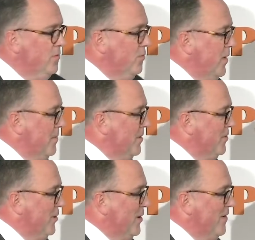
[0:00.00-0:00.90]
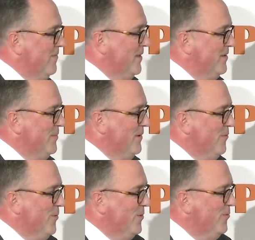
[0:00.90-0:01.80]
1 minute 30 over, that's a bit of a
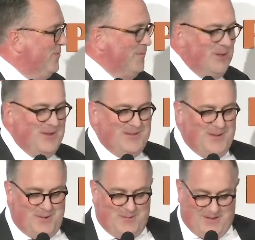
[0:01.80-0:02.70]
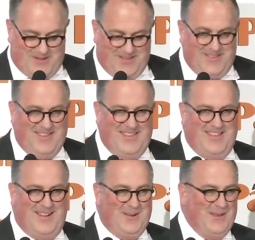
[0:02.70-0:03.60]
record for me. So
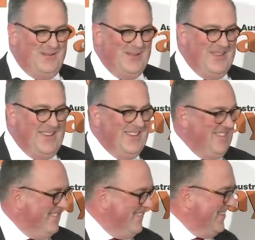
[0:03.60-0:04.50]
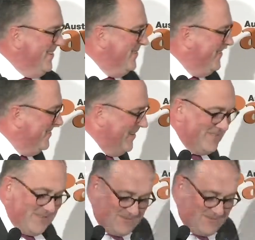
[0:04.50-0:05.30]
I'll leave it there. Thank you. Thanks, Catherine.